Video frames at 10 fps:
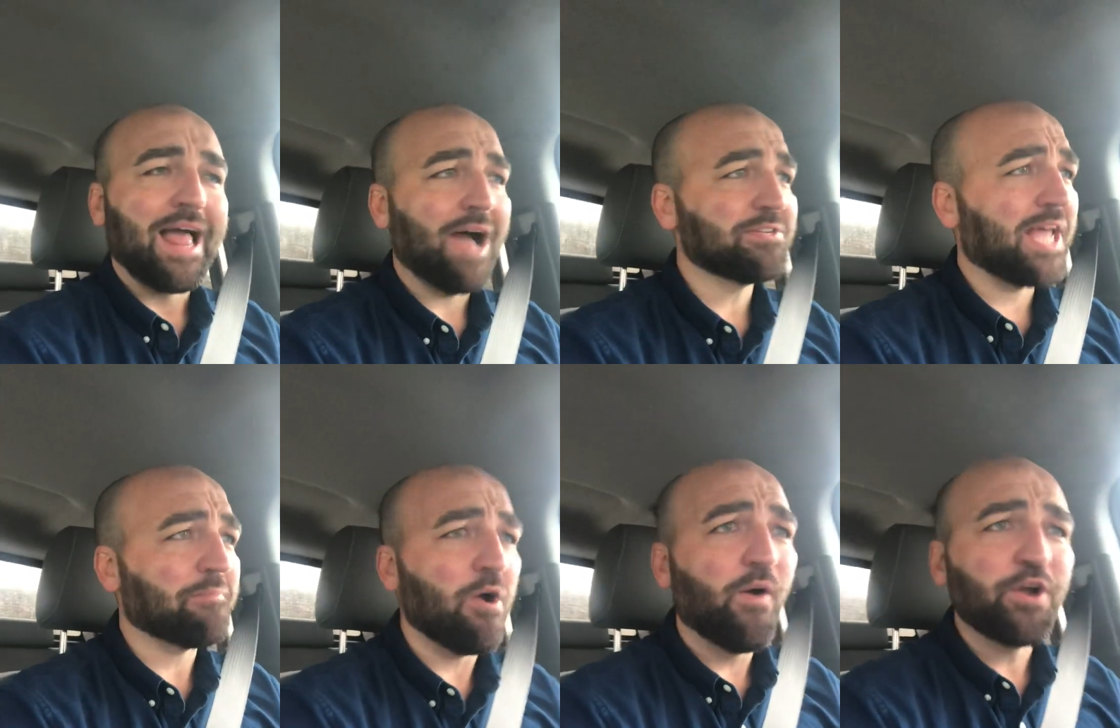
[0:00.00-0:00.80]
I was like,
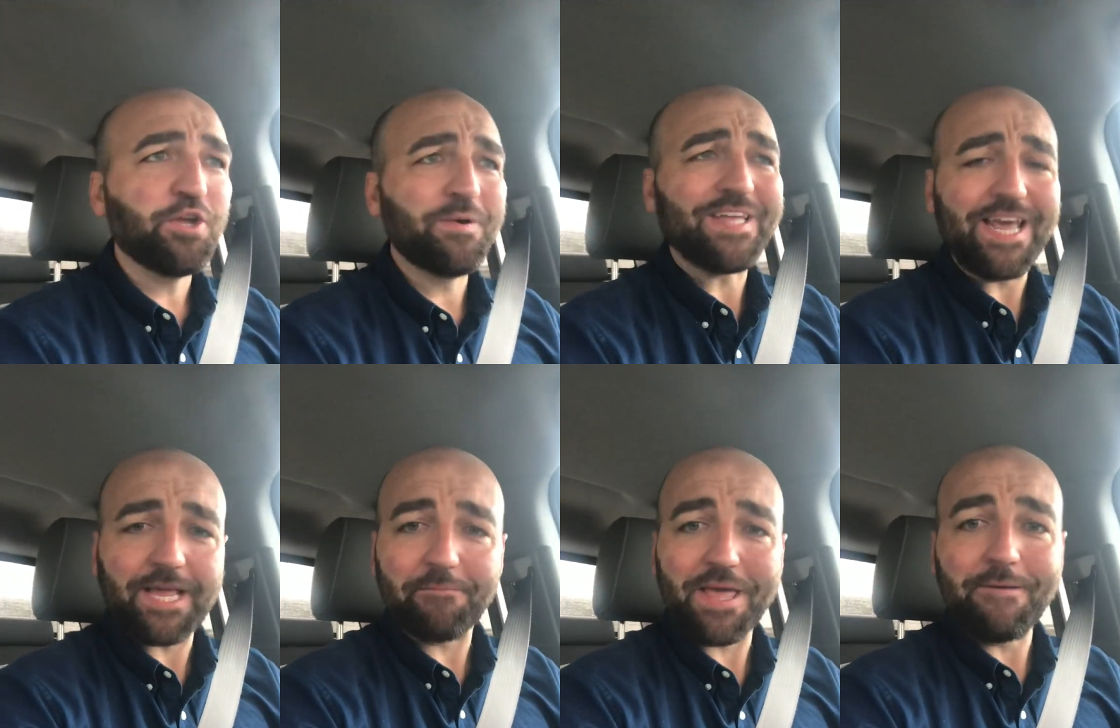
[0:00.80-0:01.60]
bro, are you
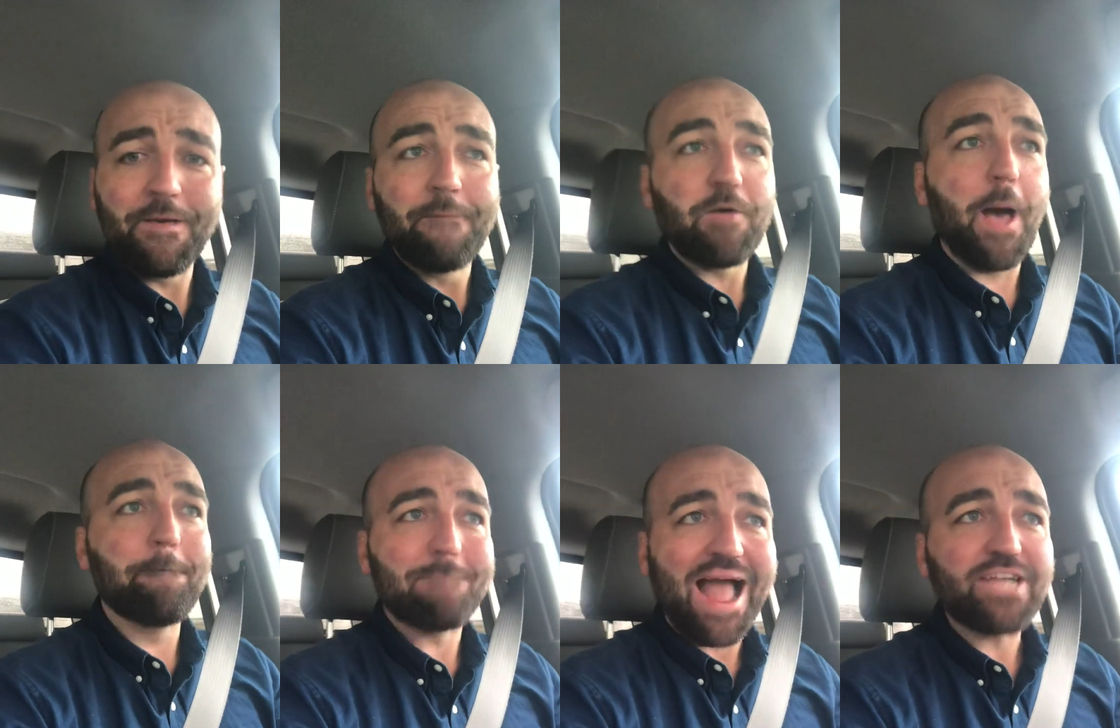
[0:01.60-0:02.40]
kidding me?
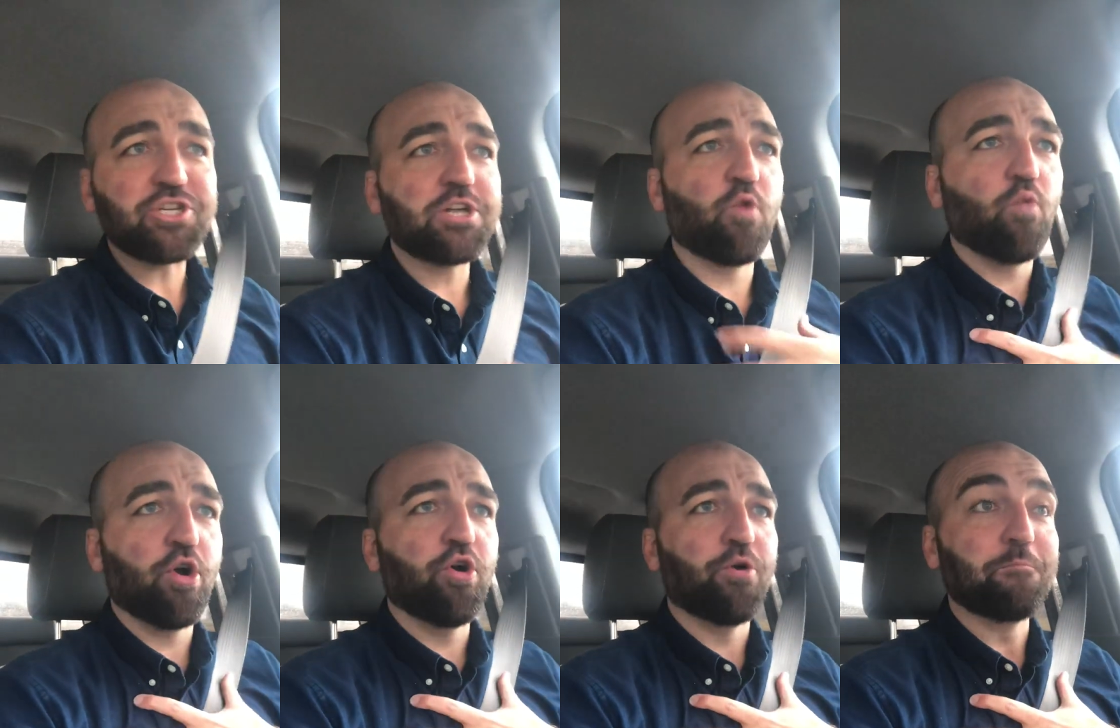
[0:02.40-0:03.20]
Imagine a
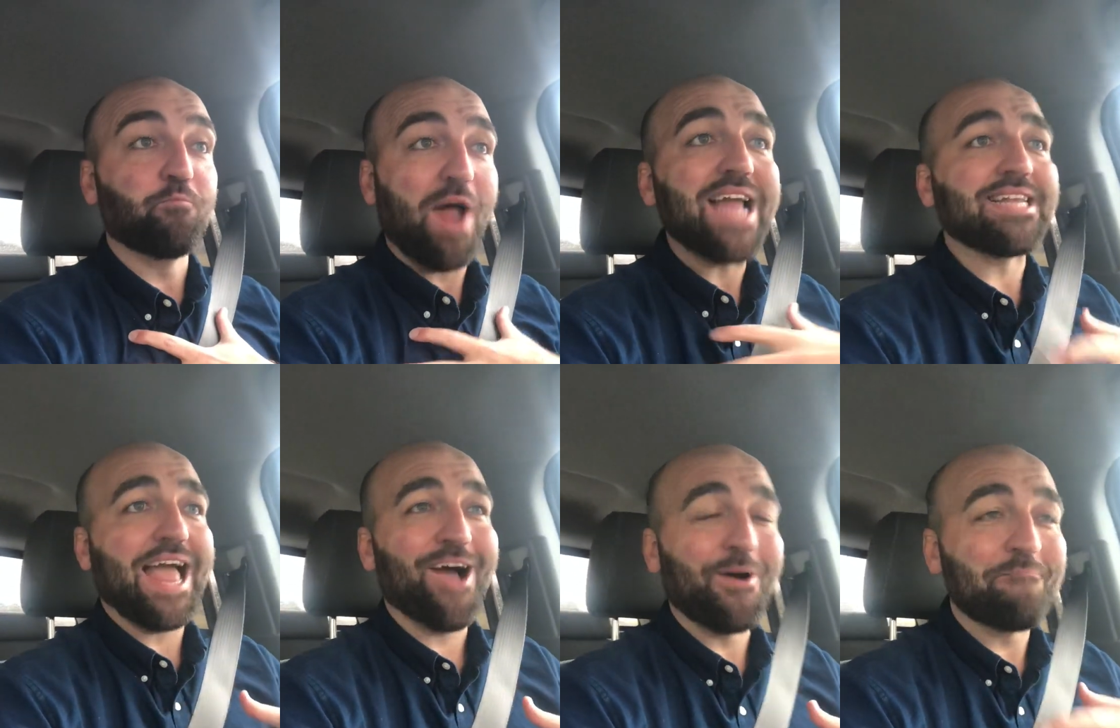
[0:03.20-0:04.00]
world right
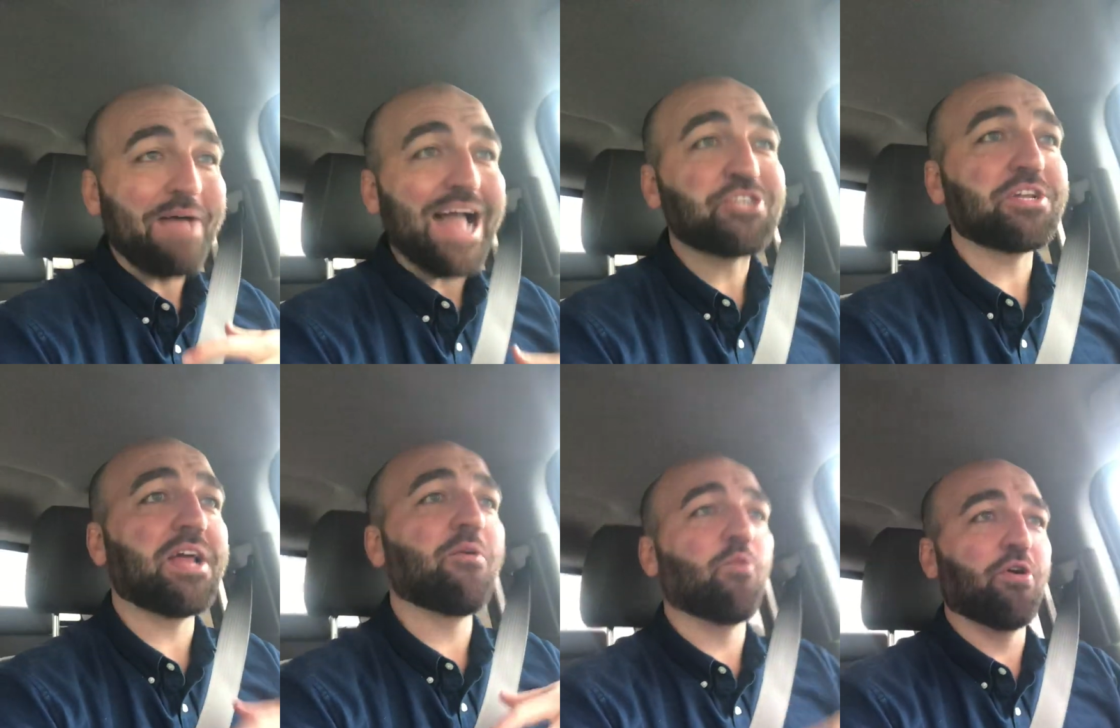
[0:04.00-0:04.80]
now. Imagine
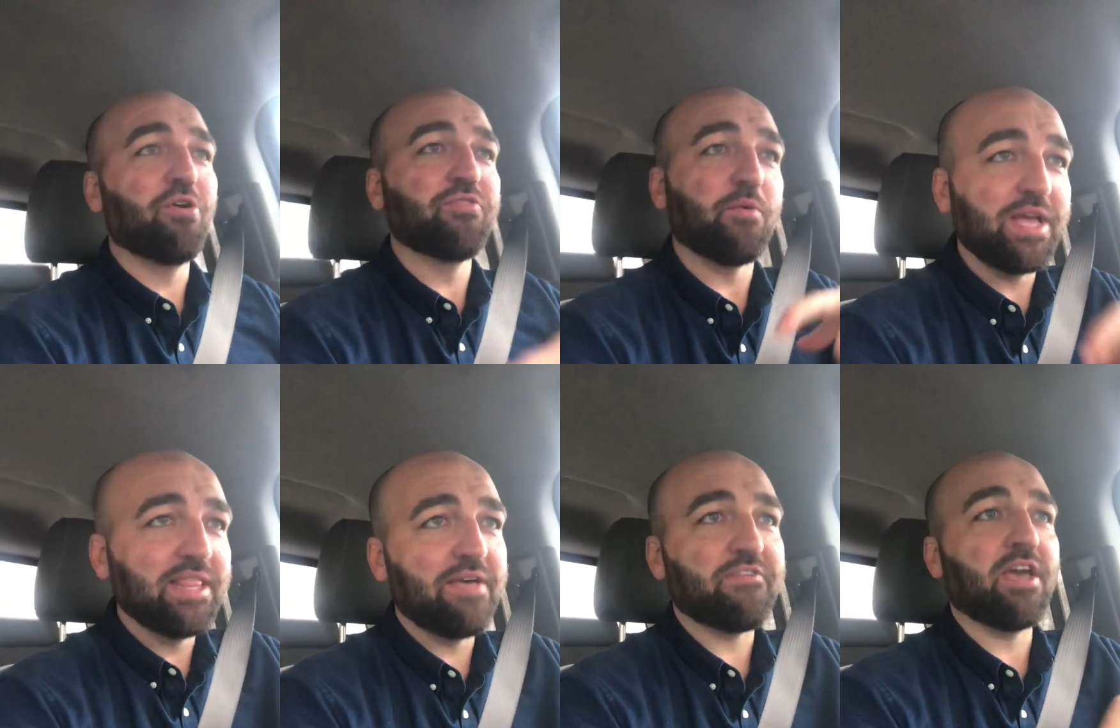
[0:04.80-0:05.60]
a world that we
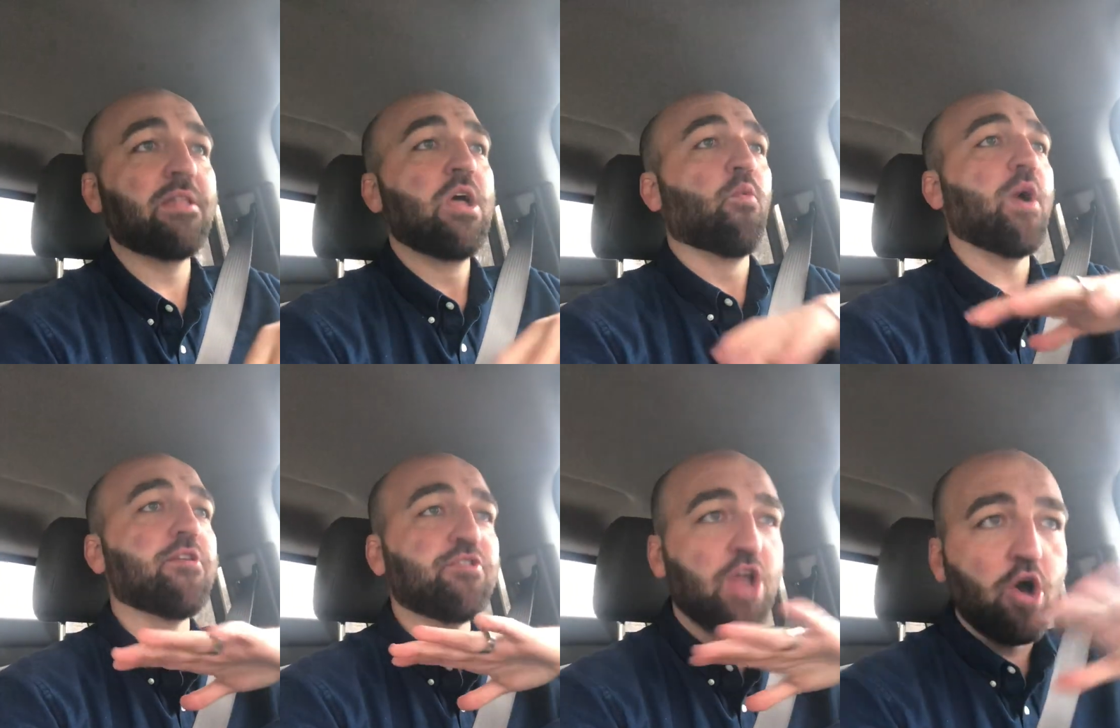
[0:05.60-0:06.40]
live in
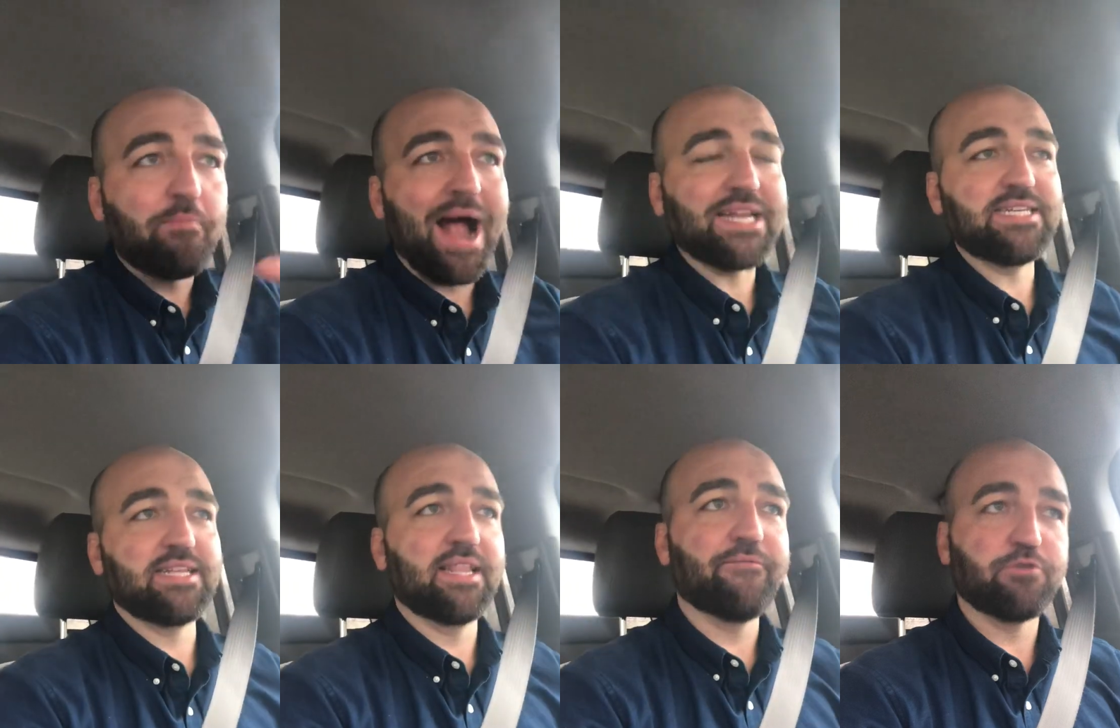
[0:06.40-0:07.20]
where nobody
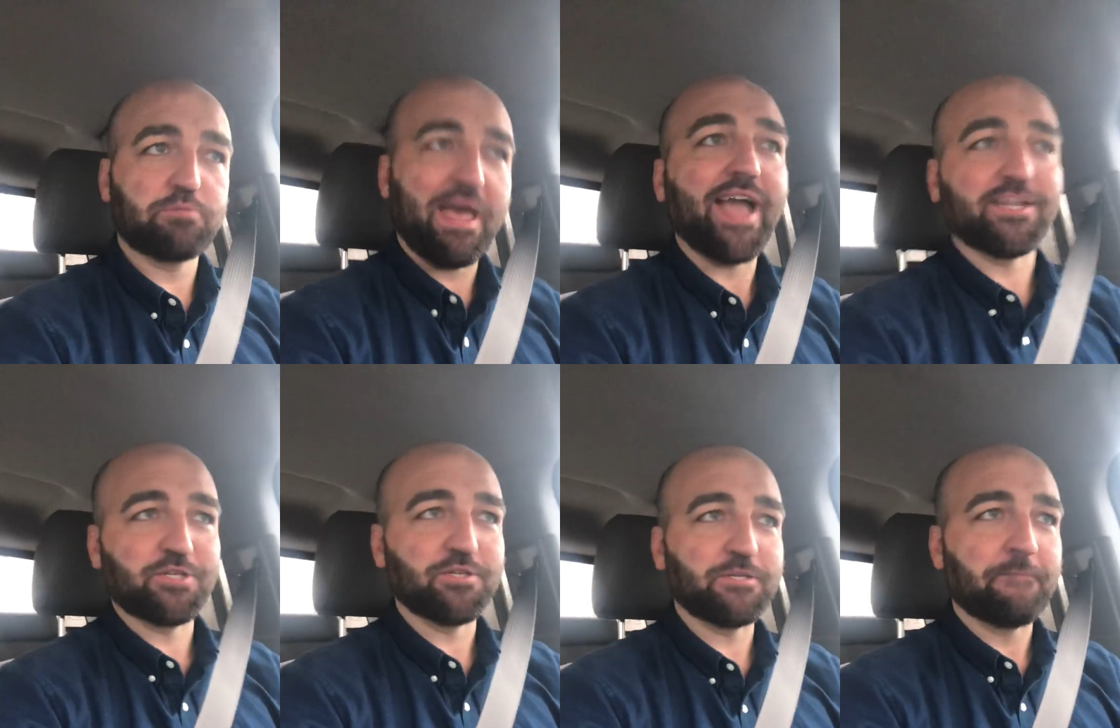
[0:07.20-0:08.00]
delivers
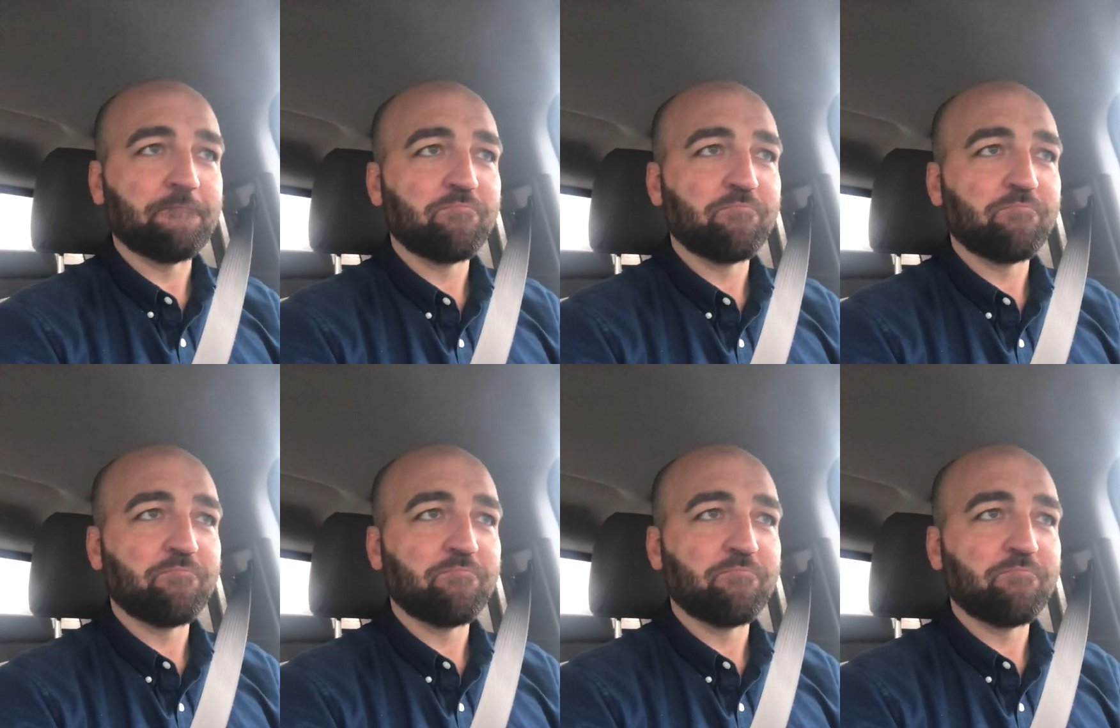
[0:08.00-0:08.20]
packages.